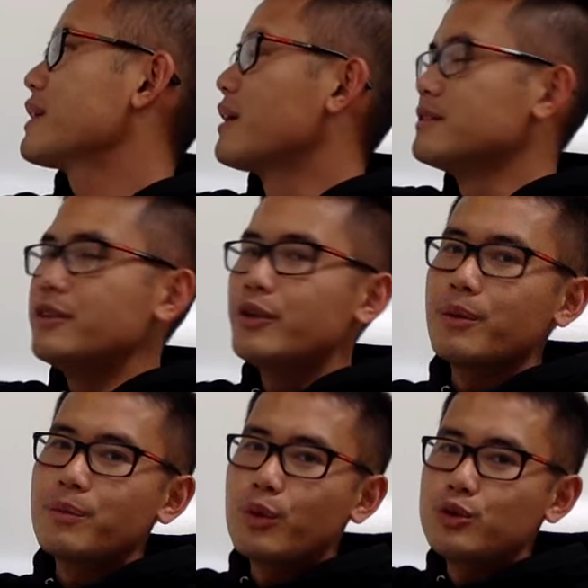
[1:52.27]
constant
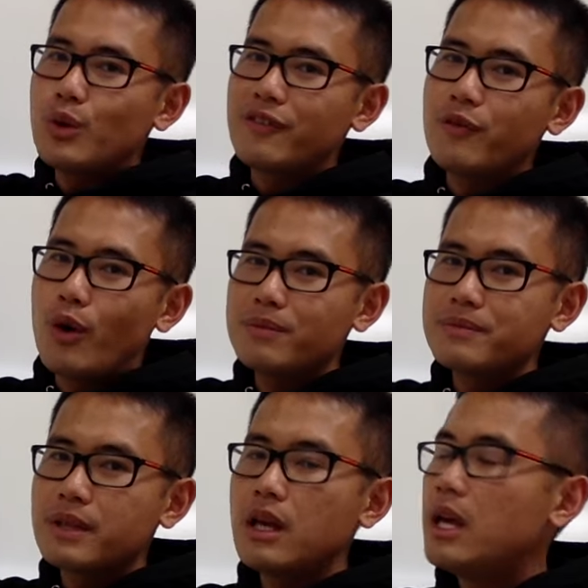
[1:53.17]
term, which we have 4.
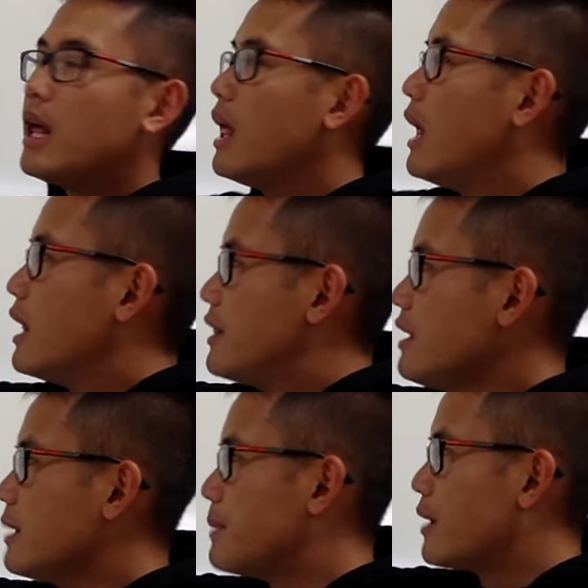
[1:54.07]

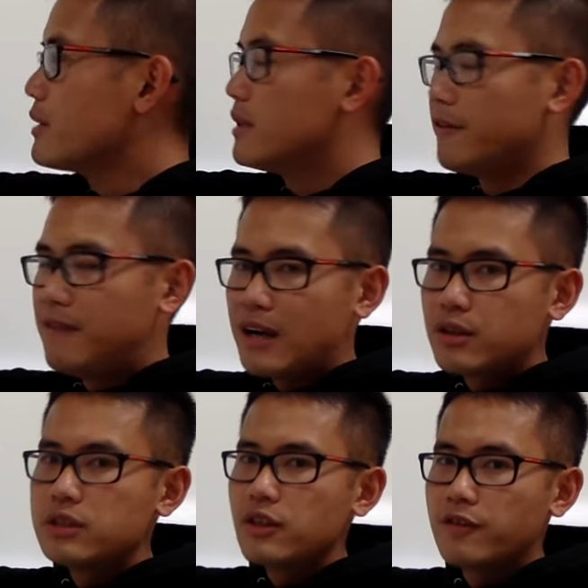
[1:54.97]
Think about the
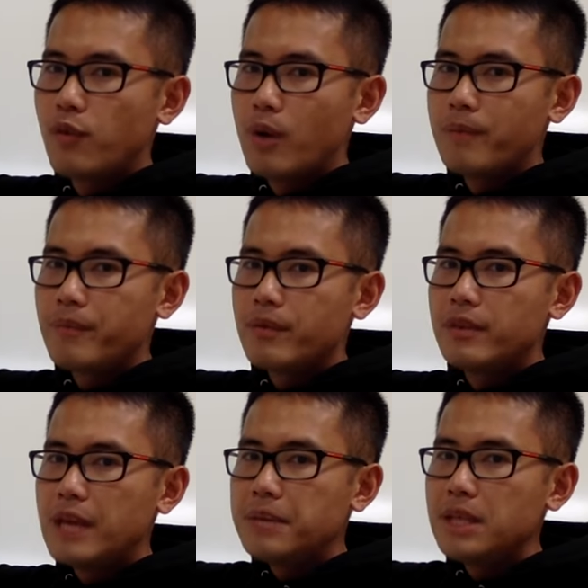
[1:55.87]
factors of 4.
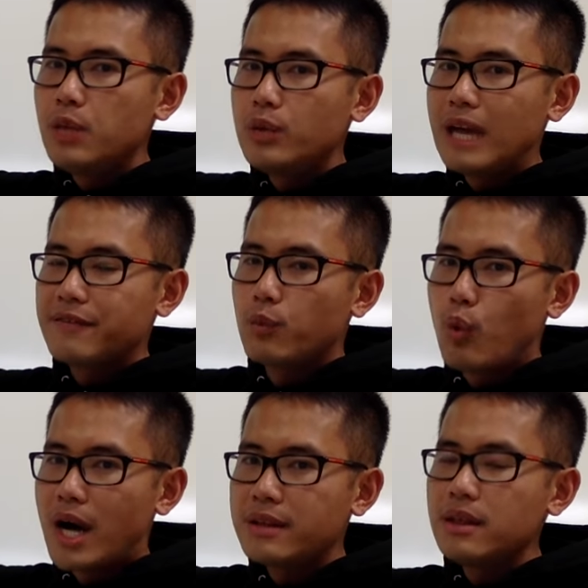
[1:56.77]
Namely, we have
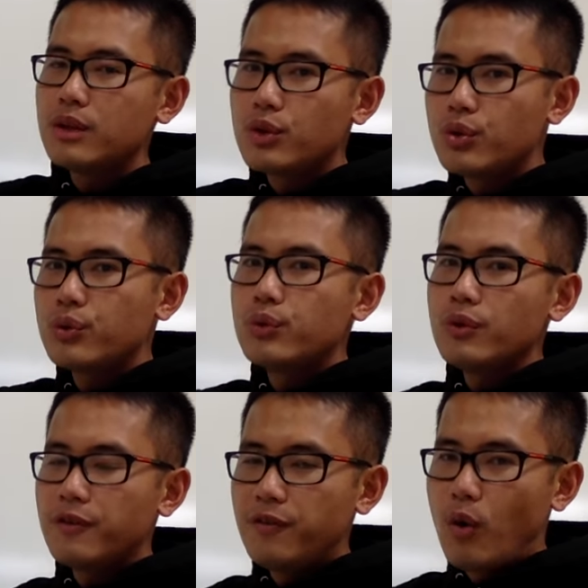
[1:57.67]
1, to
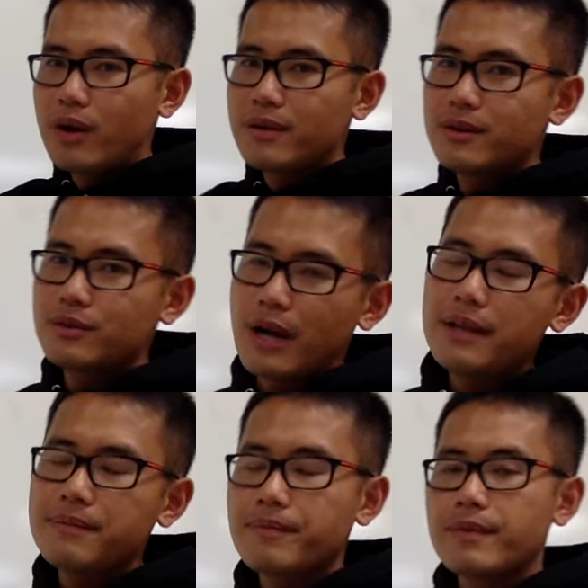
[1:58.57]
4,
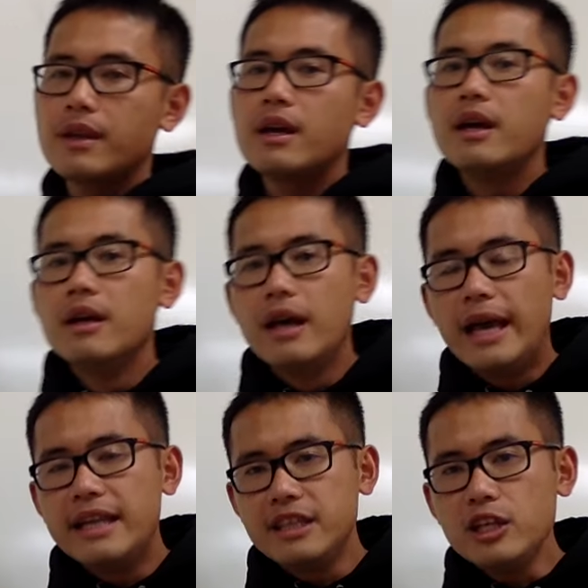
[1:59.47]
right?
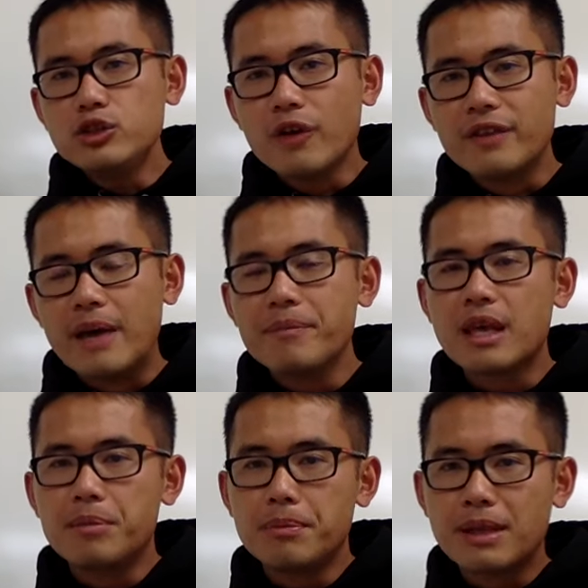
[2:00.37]
And each of them
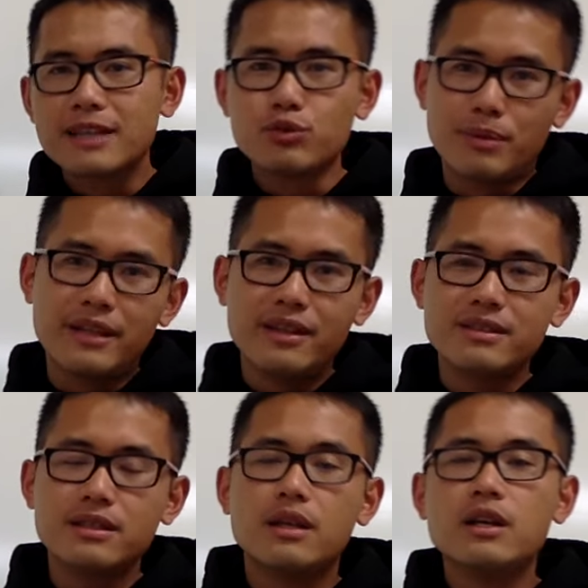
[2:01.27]
can be plus or
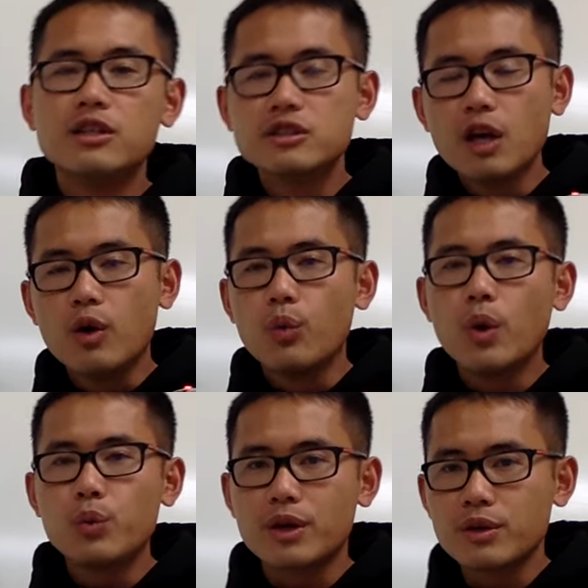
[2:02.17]
minus. So
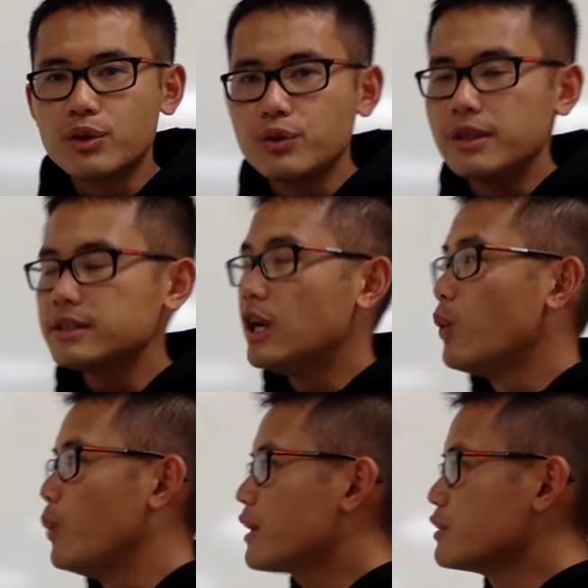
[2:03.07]
what we're going to do is
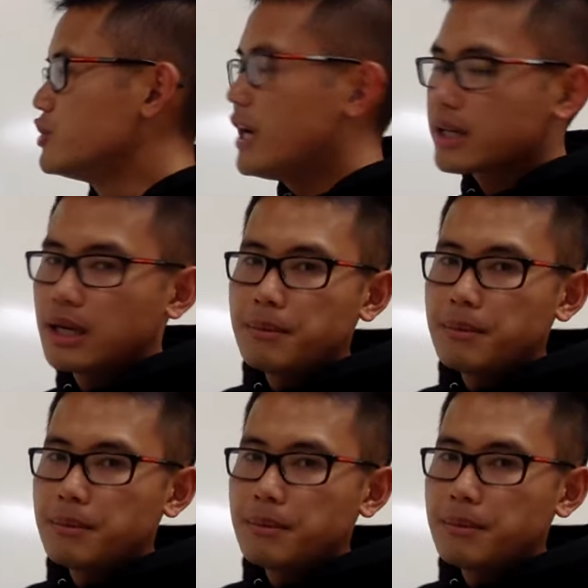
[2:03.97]
we are going to check